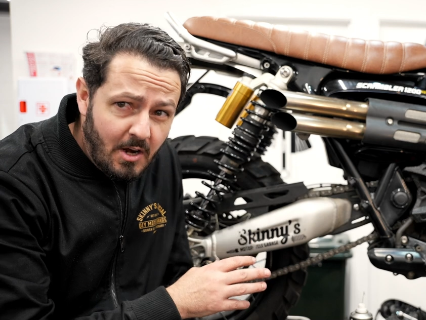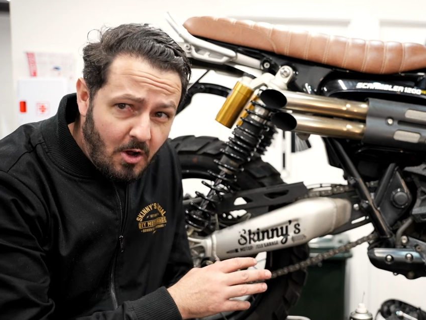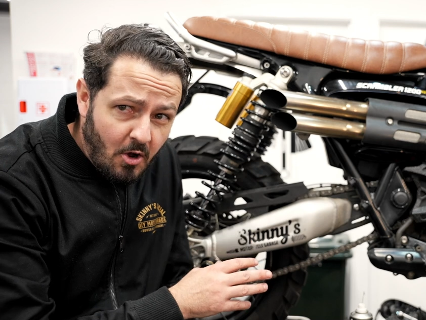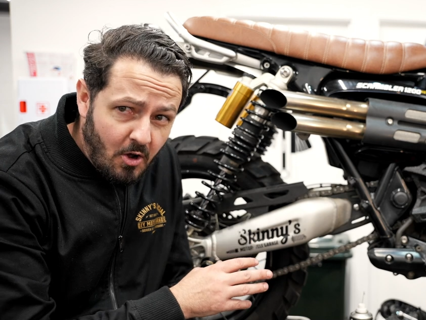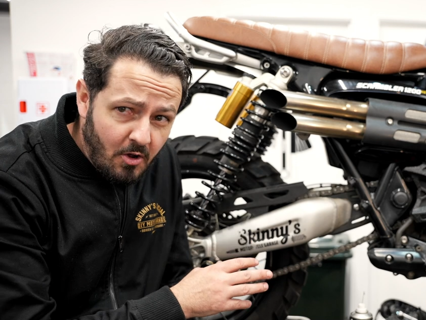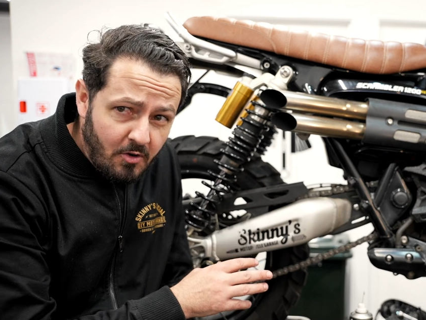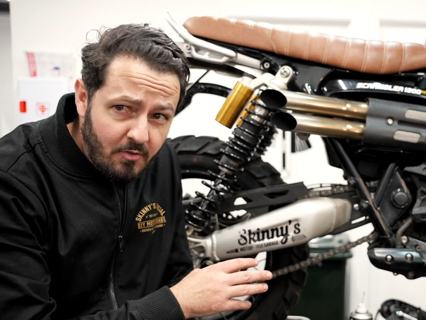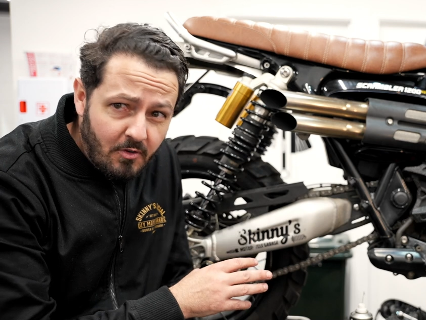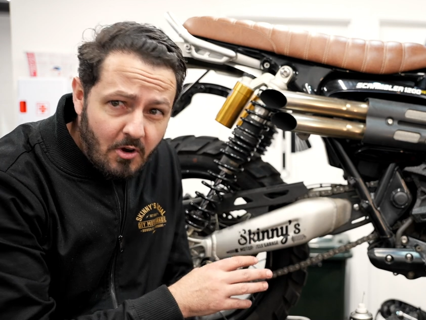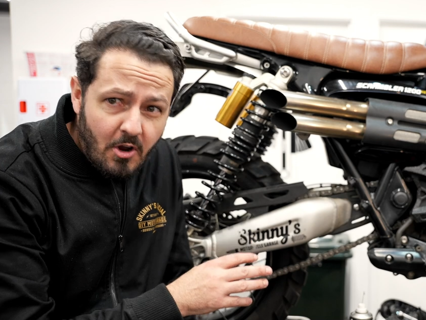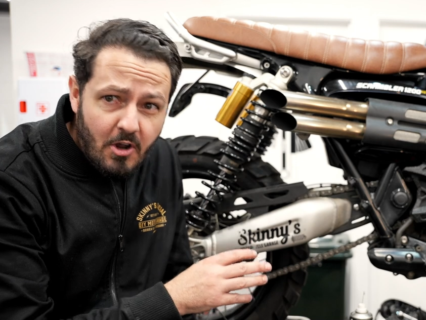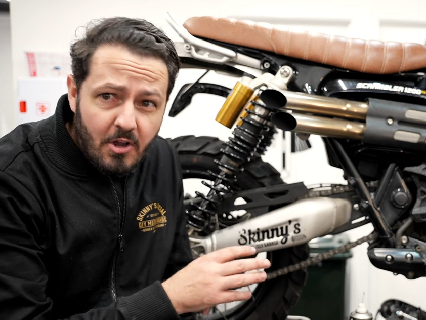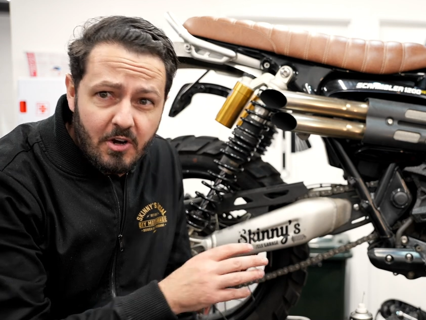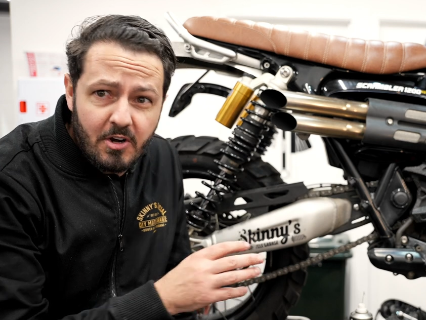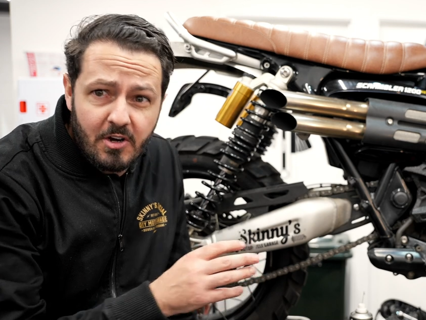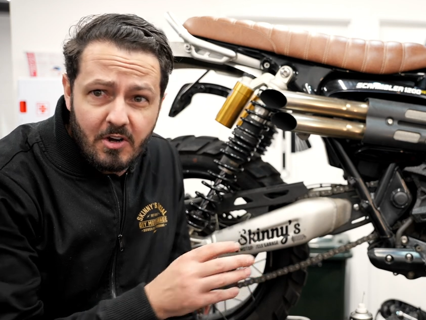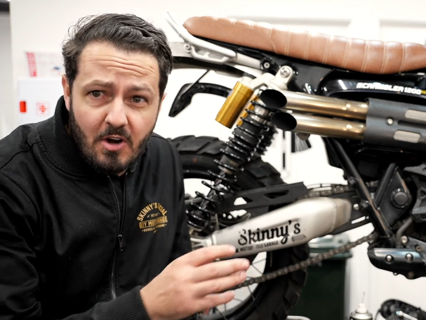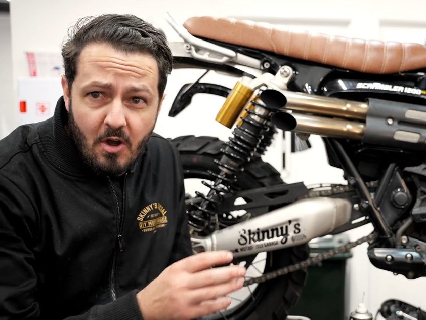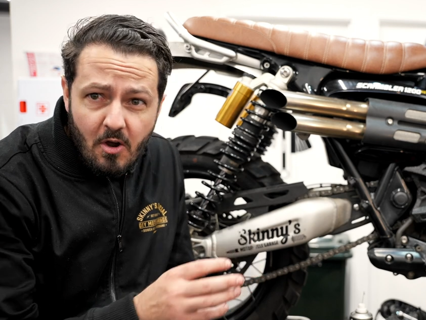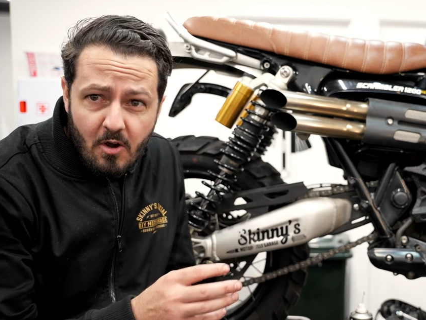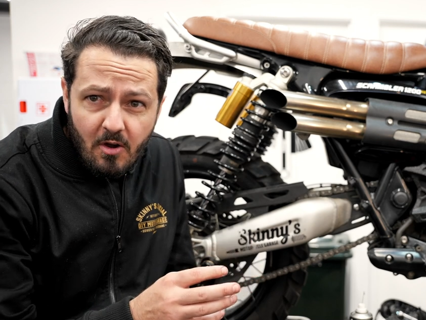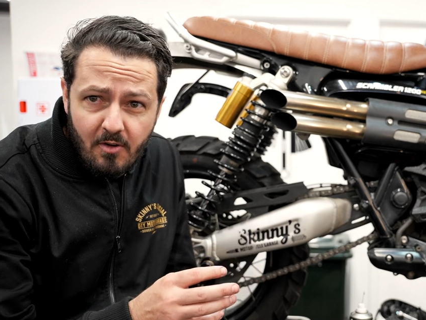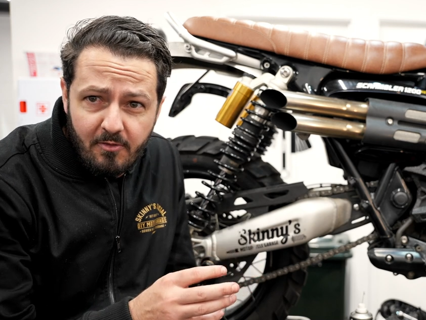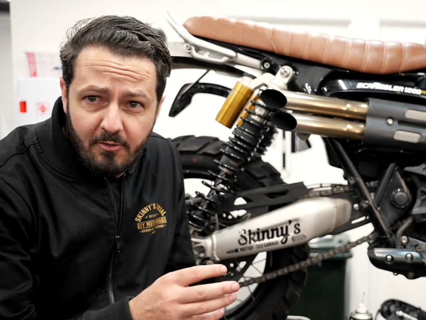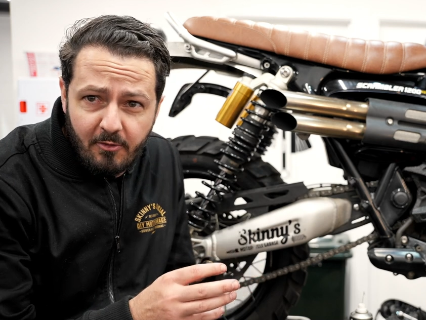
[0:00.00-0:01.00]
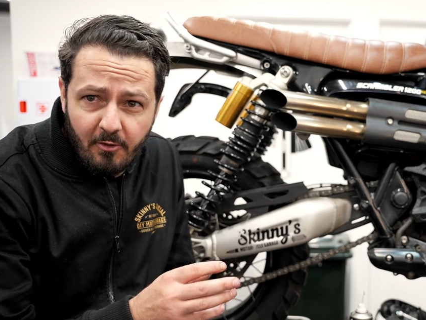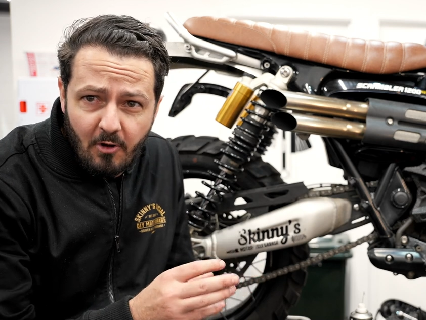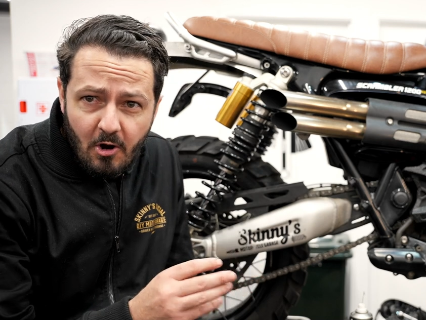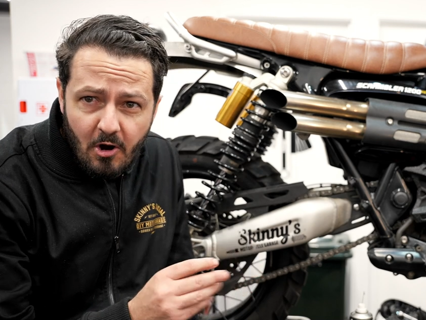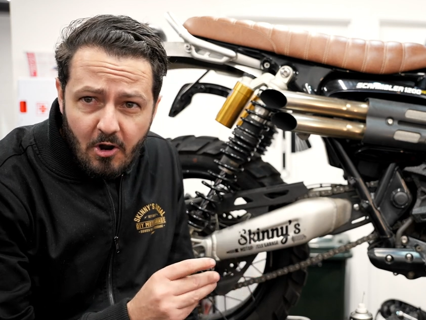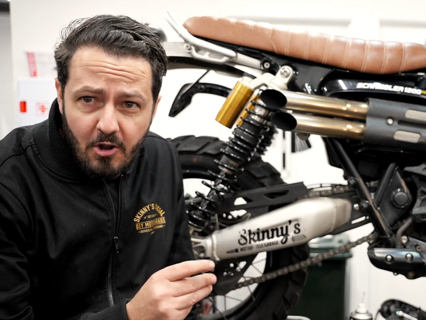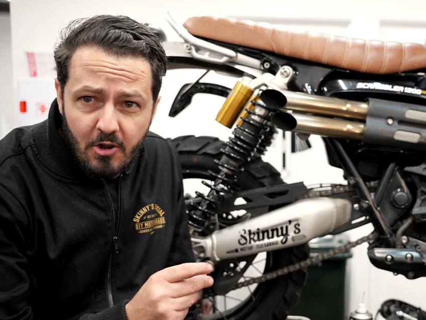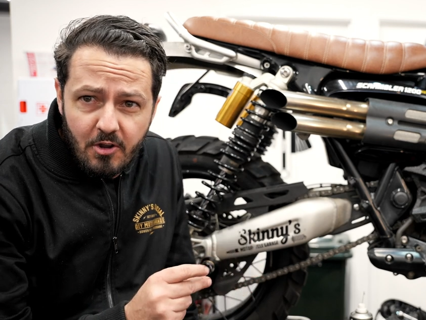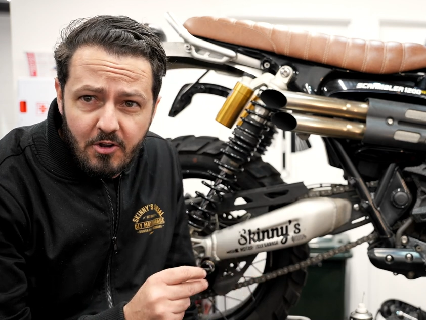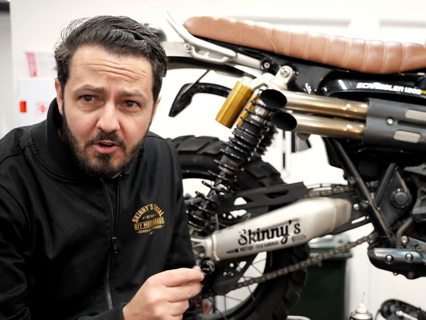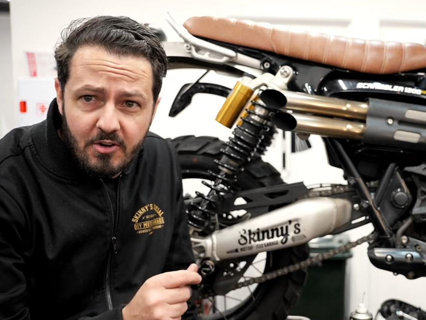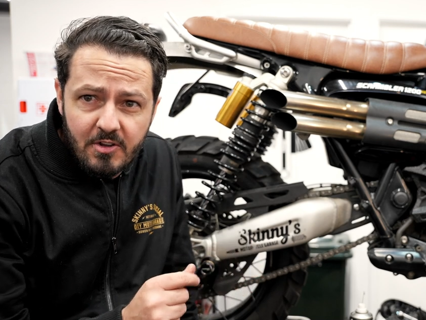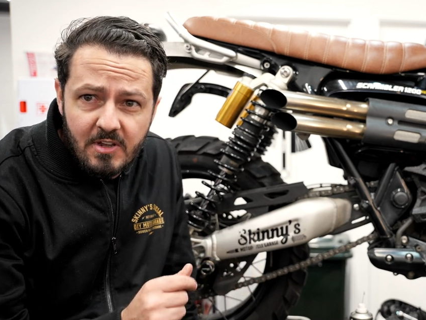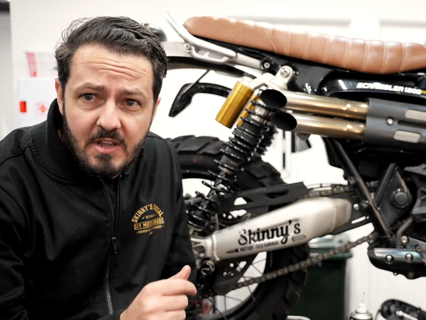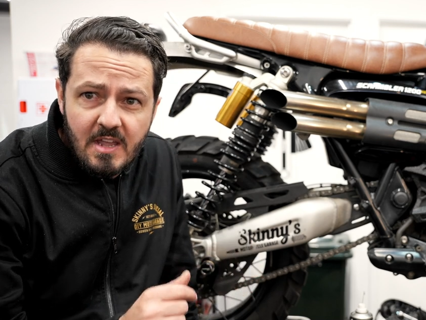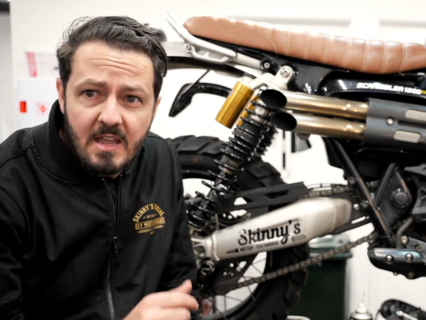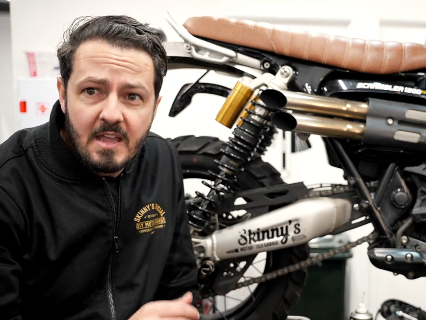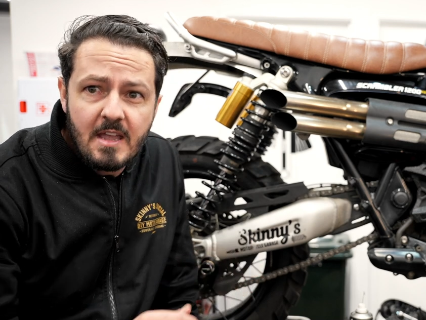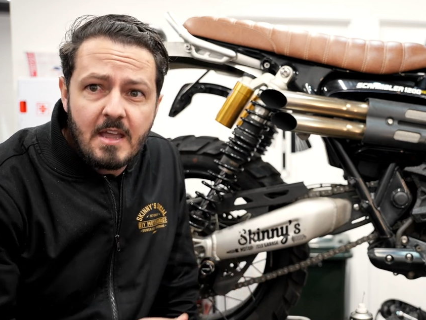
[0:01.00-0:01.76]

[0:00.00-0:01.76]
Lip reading: on-road and off-road.